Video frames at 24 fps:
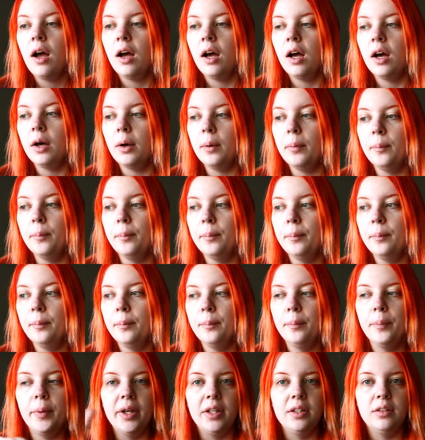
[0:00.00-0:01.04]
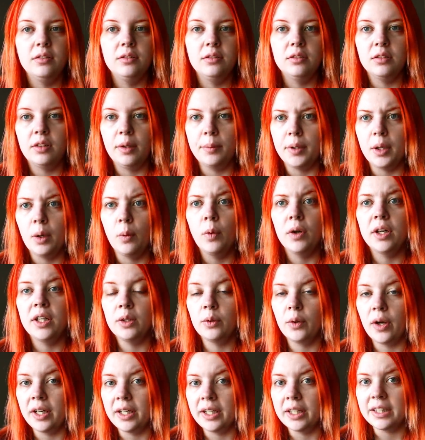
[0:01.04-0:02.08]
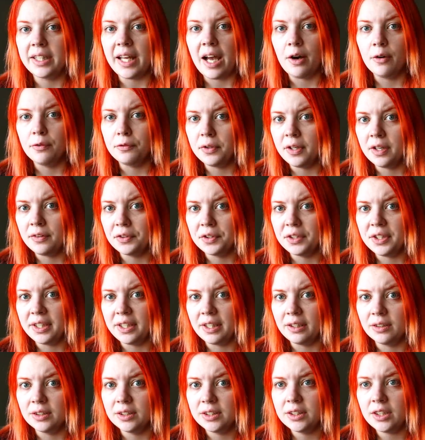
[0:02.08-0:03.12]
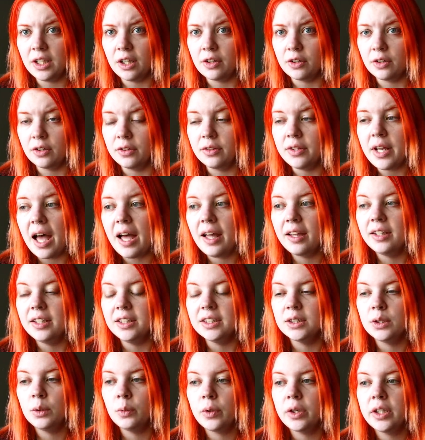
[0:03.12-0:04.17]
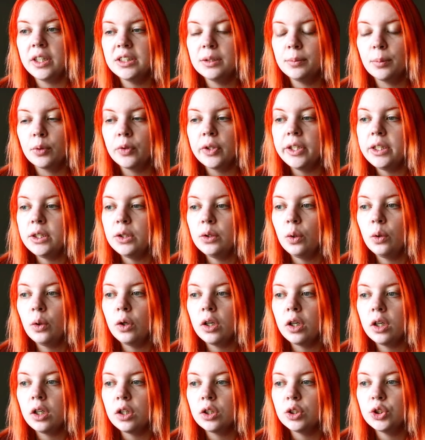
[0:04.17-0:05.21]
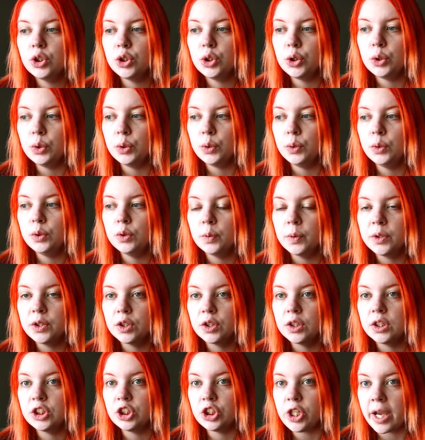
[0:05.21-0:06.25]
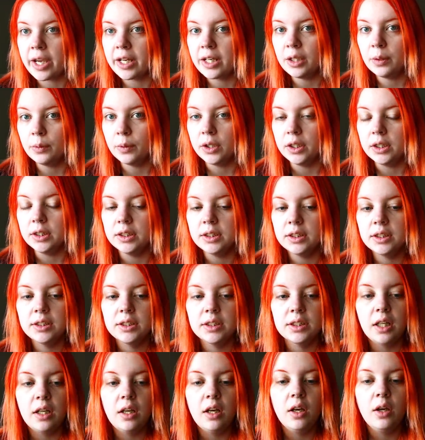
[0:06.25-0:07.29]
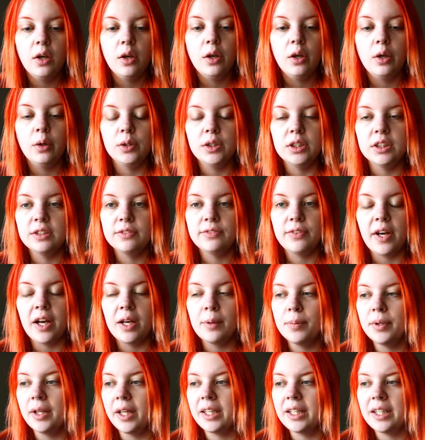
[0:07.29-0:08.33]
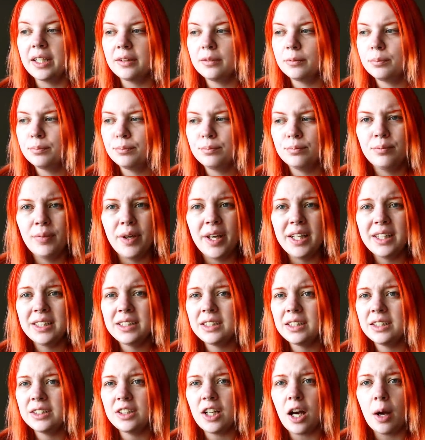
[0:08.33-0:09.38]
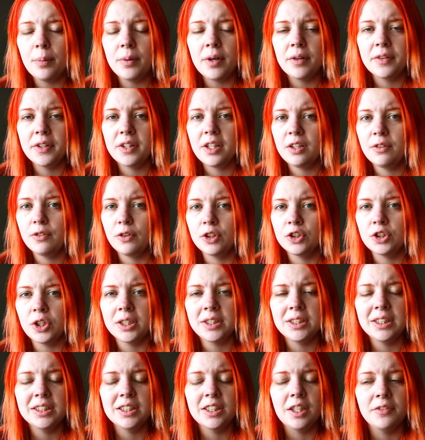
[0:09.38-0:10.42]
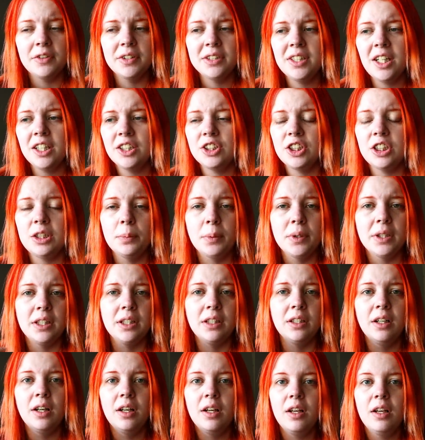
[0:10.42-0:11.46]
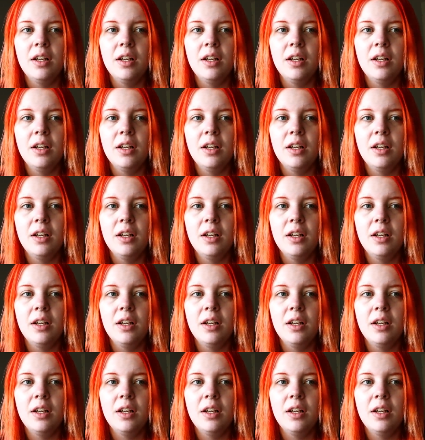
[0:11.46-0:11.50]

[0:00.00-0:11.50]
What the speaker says: But I mean, I wanted to go ahead and get the outfit and everything else. Other than that, he's gonna wear his Marine Corps shoes, which are the shiny ones, which is fine. But, like, pants and a top and everything for dressy stuff is not cheap. And then